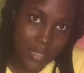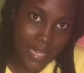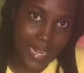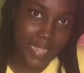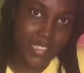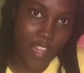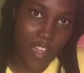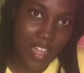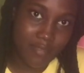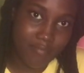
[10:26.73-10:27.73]
Light
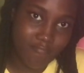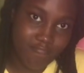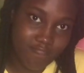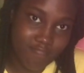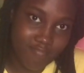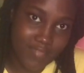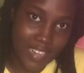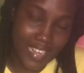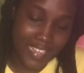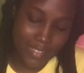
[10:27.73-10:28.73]
on,
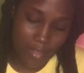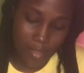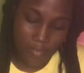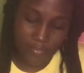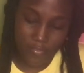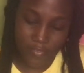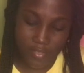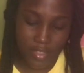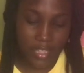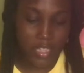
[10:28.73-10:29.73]
light off.
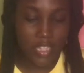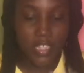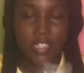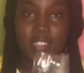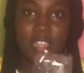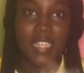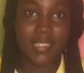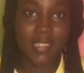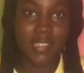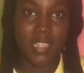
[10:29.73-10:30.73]
So it
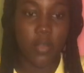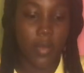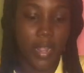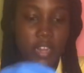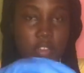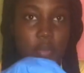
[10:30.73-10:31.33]
is sealed. What I do